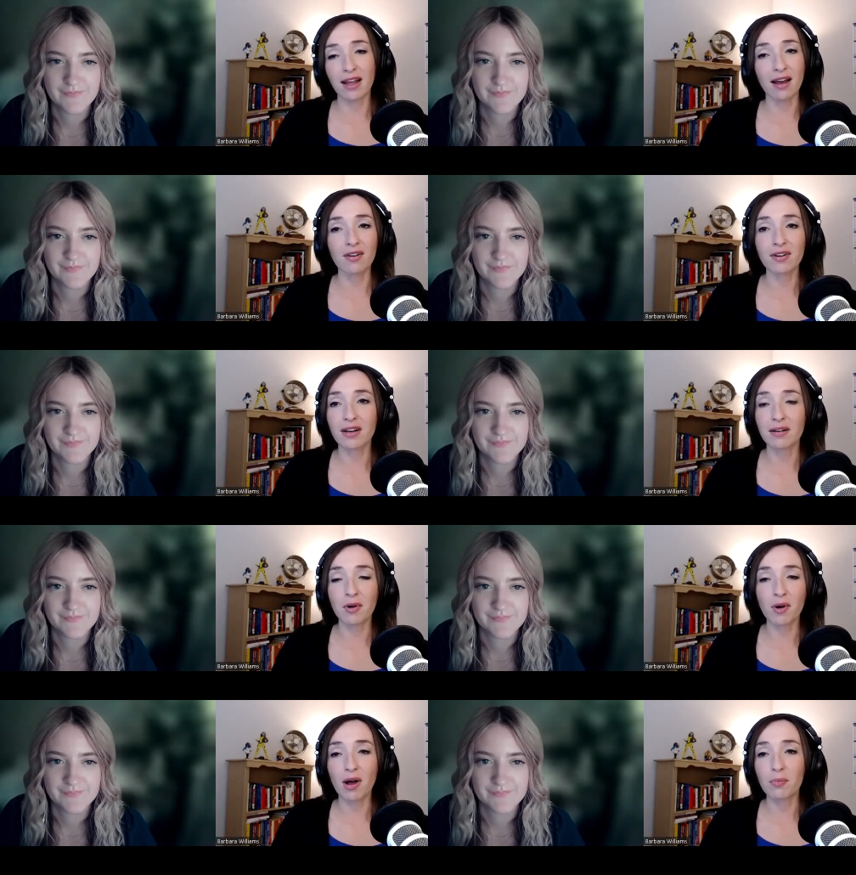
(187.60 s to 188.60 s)
Speaker 1: that out um,
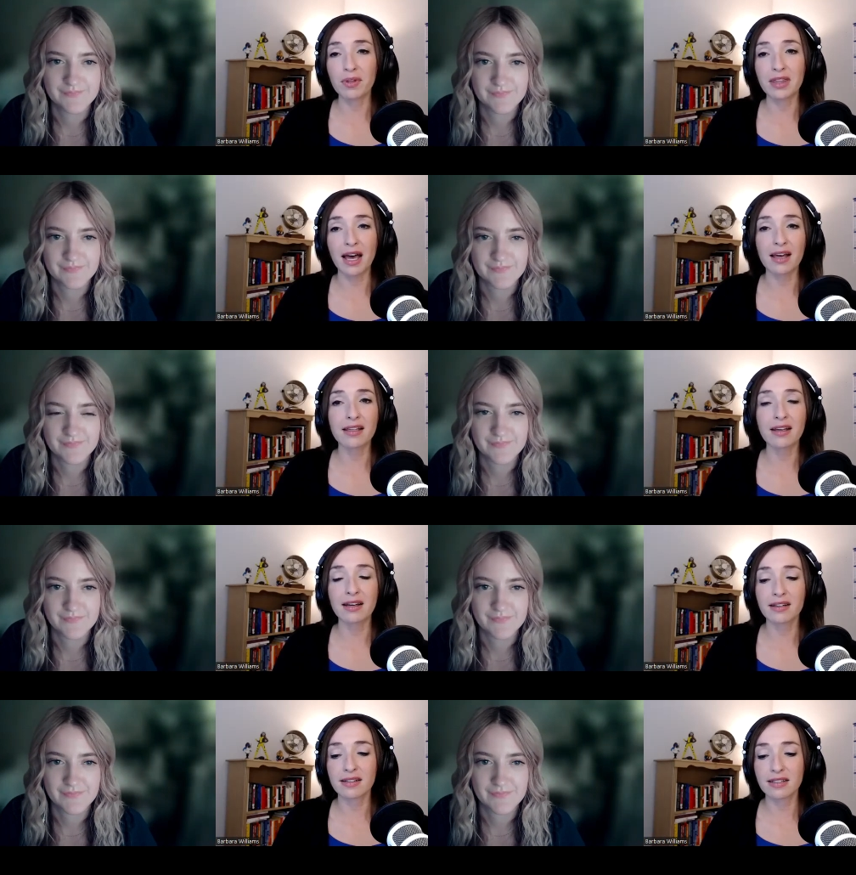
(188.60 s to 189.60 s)
or help with that
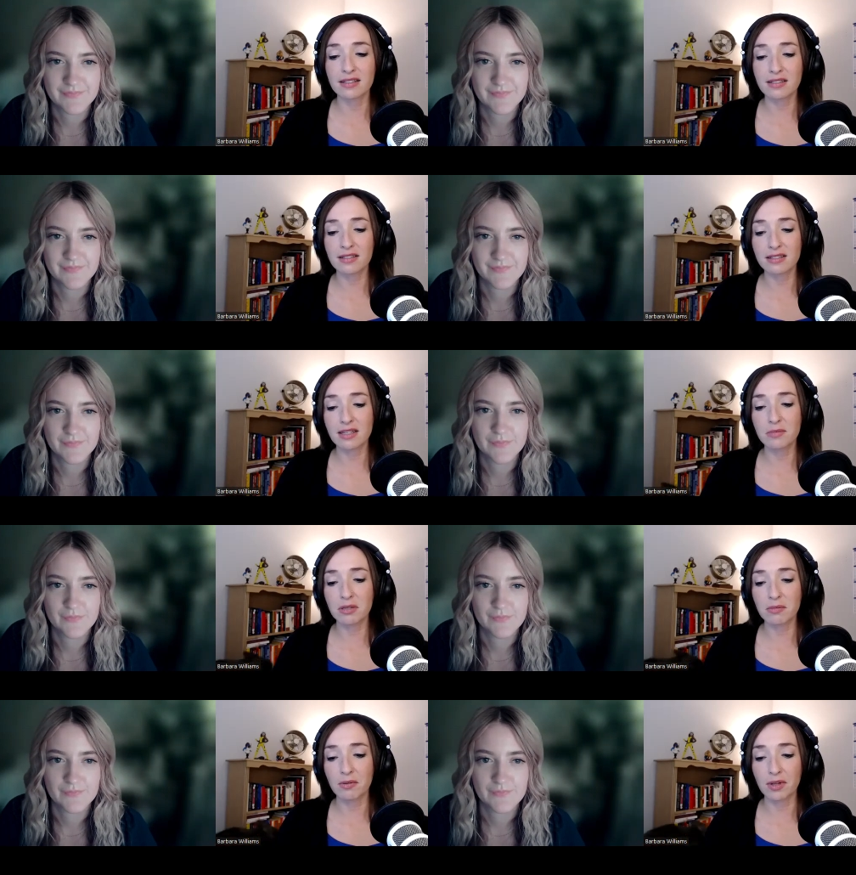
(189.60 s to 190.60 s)
uh, is seems
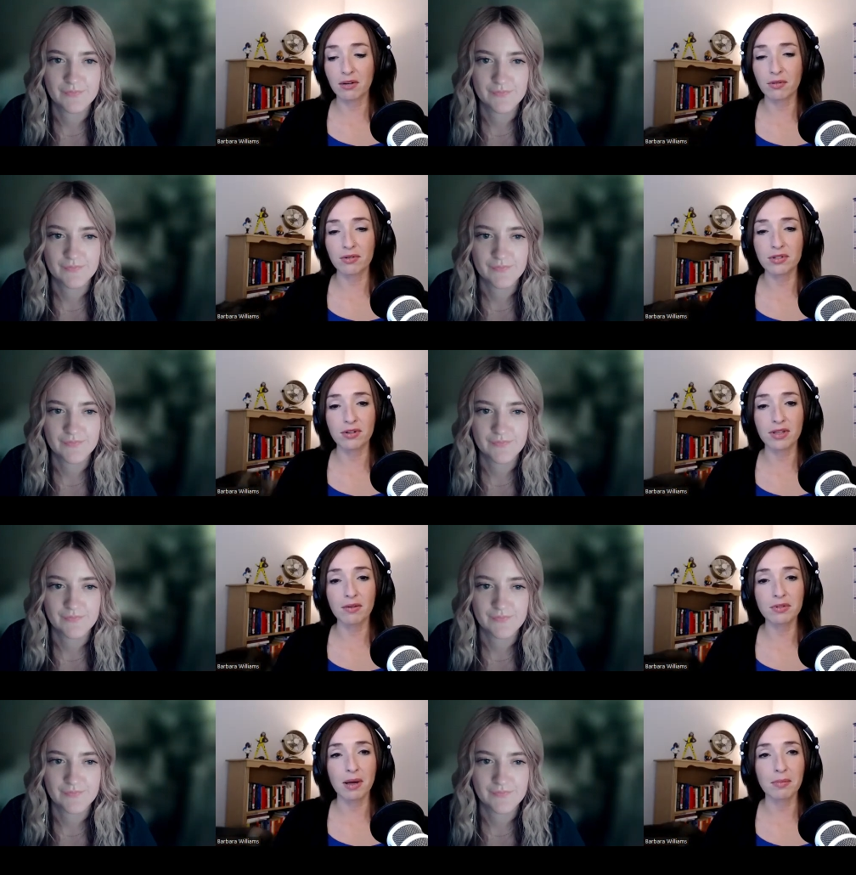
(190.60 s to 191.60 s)
to be really crucial. That
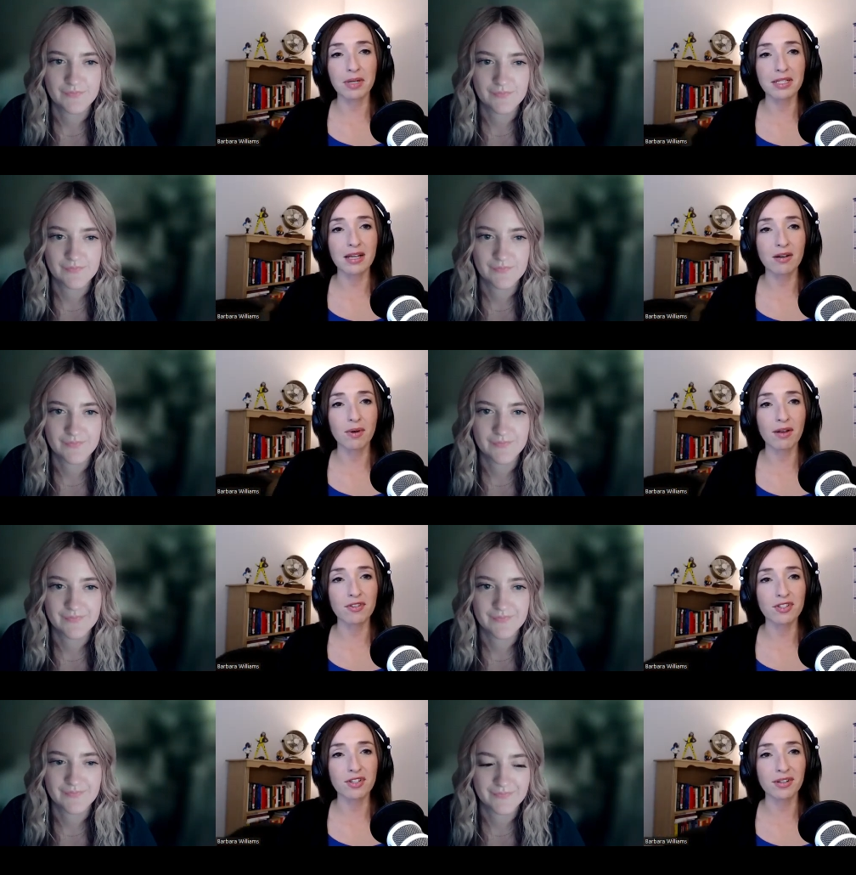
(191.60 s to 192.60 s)
was my big takeaway
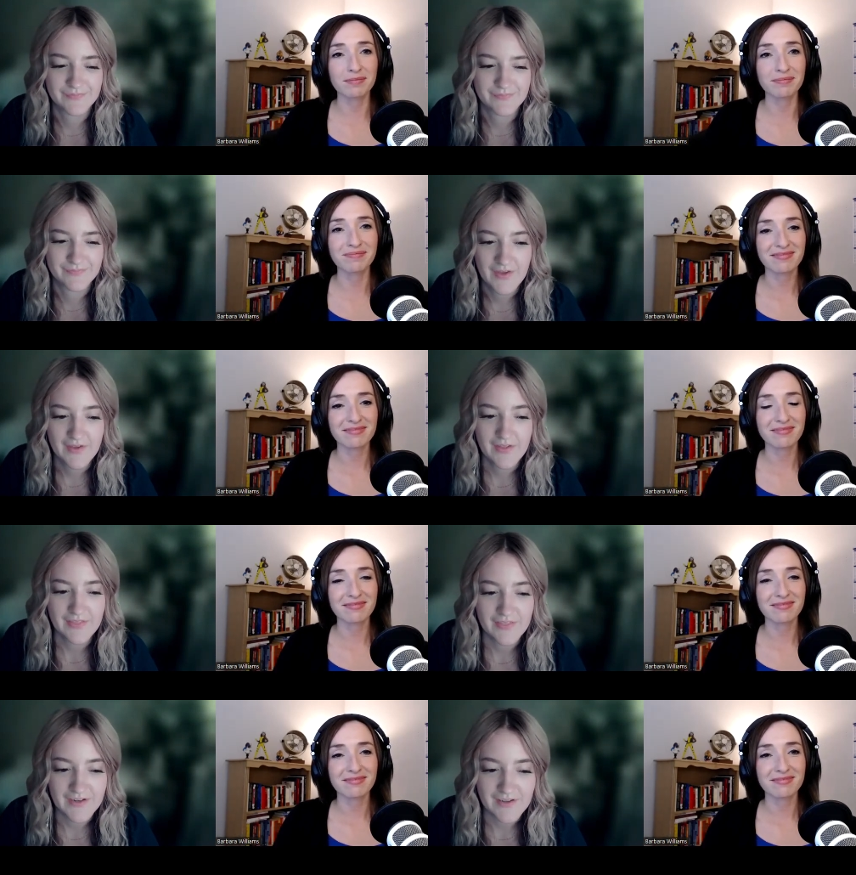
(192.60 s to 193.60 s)
for sure.
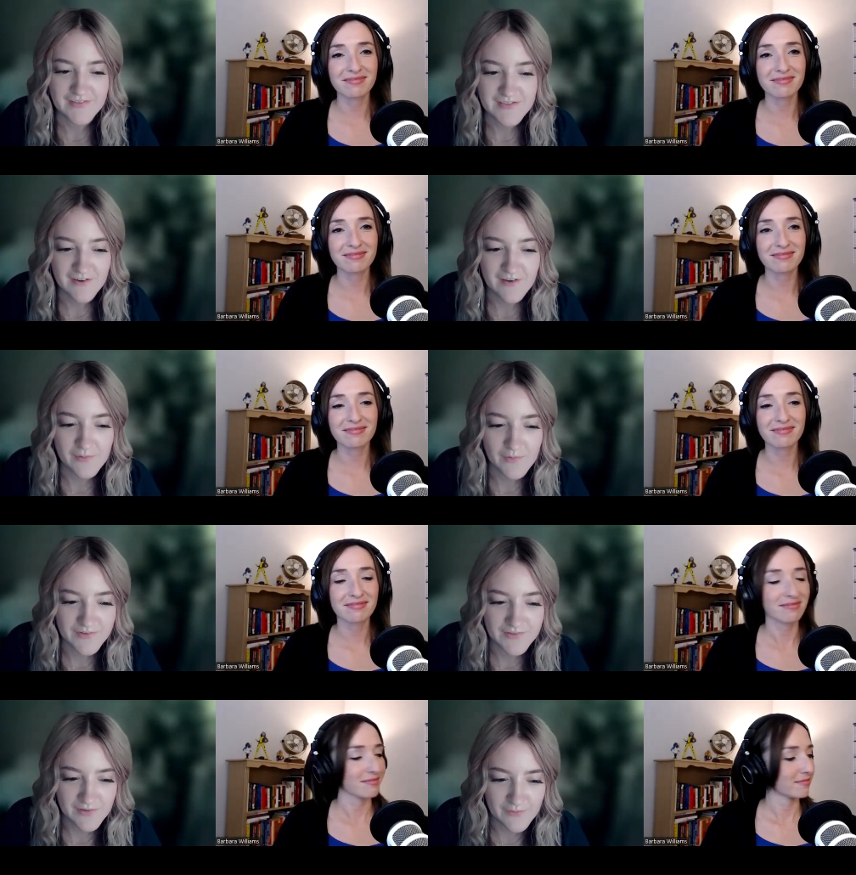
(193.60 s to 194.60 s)
Speaker 2: The next talk
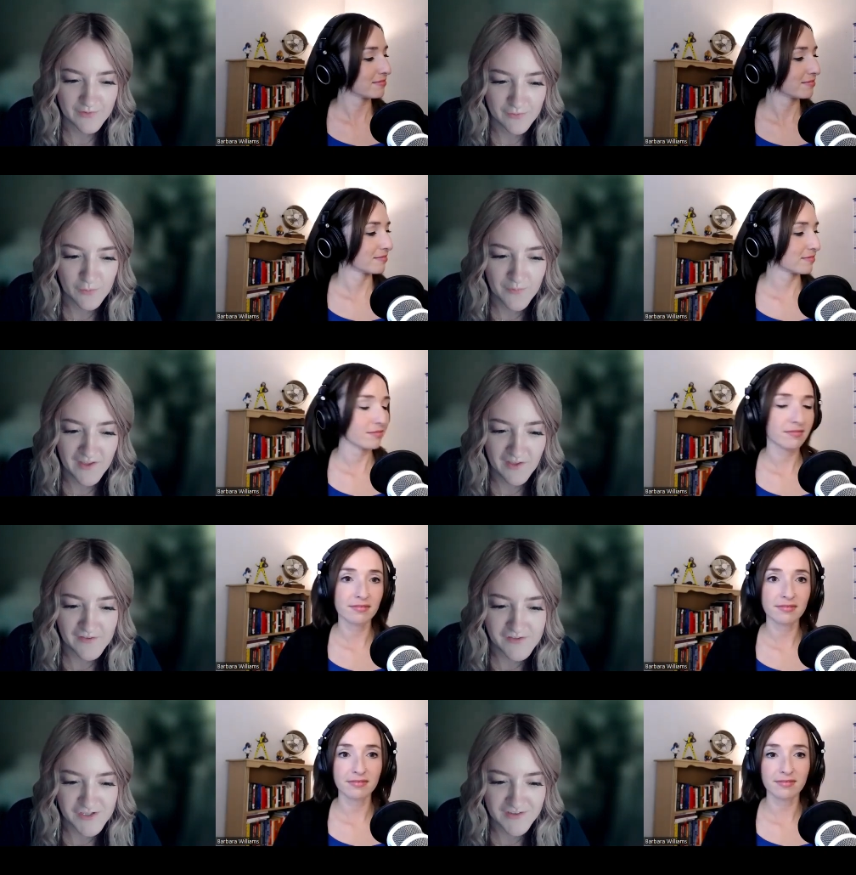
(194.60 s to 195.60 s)
was
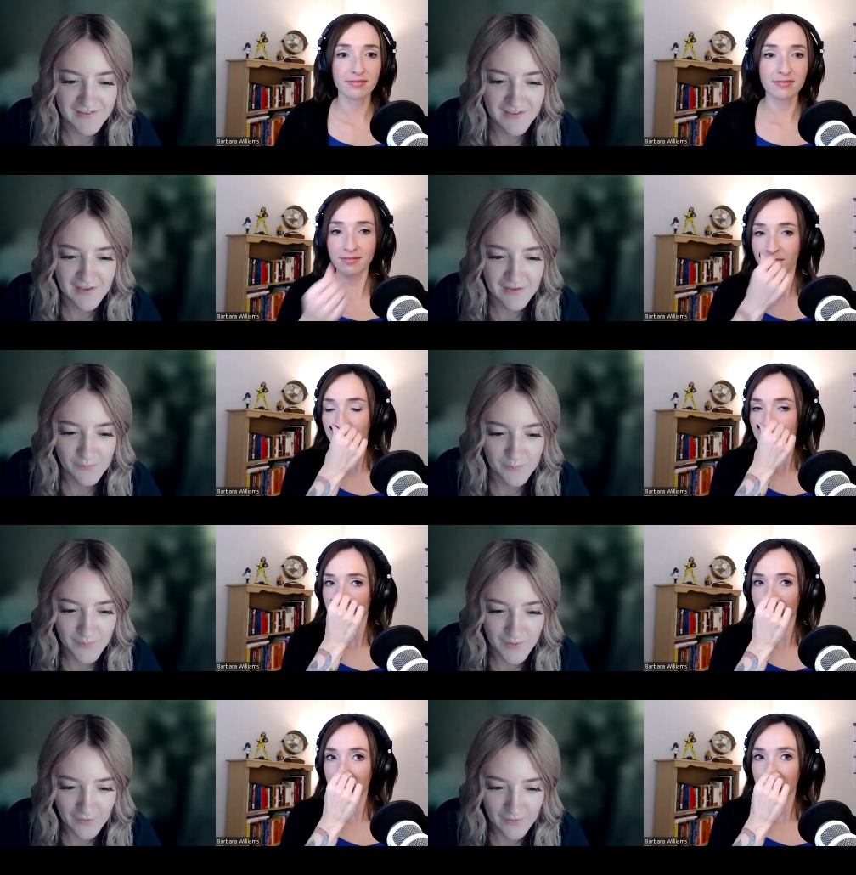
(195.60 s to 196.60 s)
erythromelalgia and
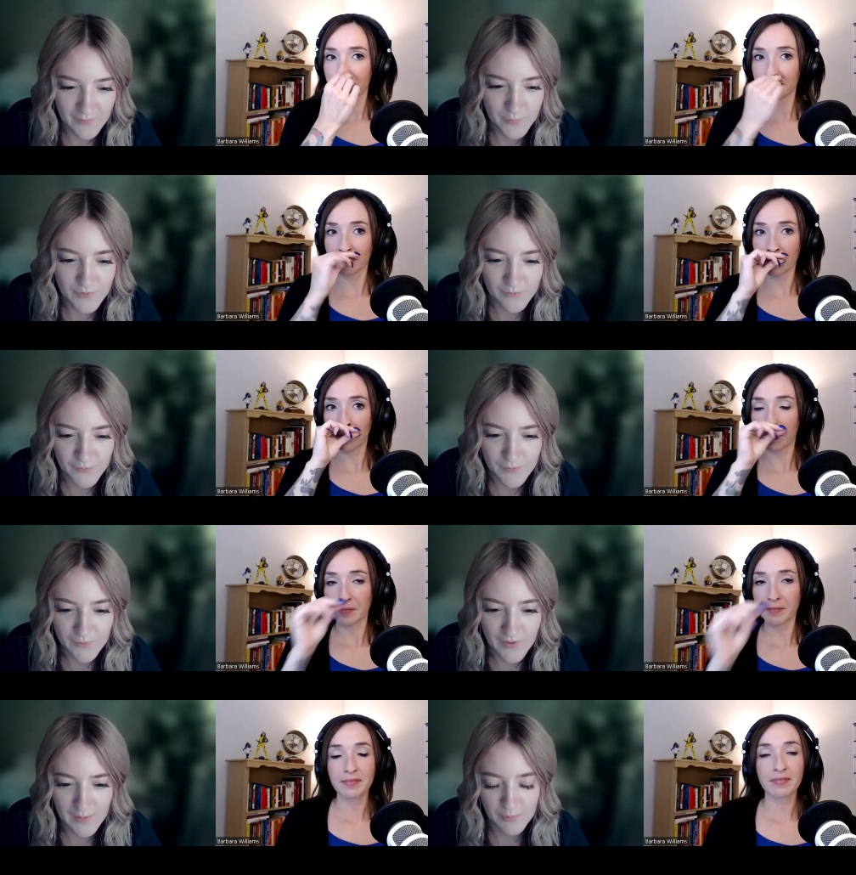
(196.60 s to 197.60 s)
per- peripheral
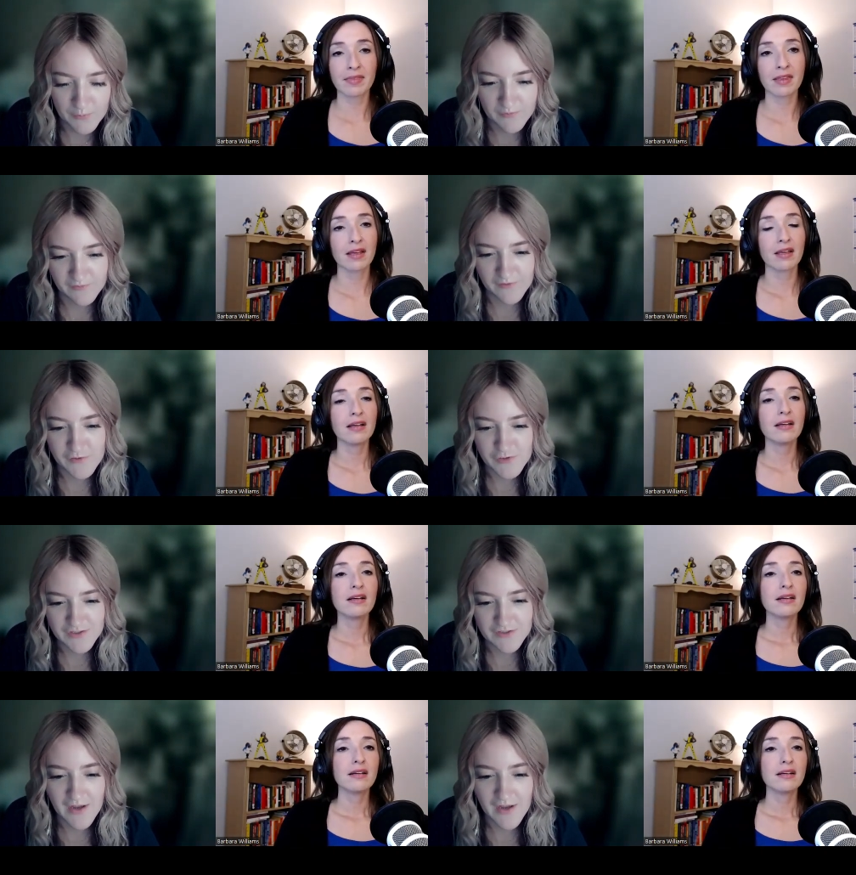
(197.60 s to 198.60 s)
hyperperfusion,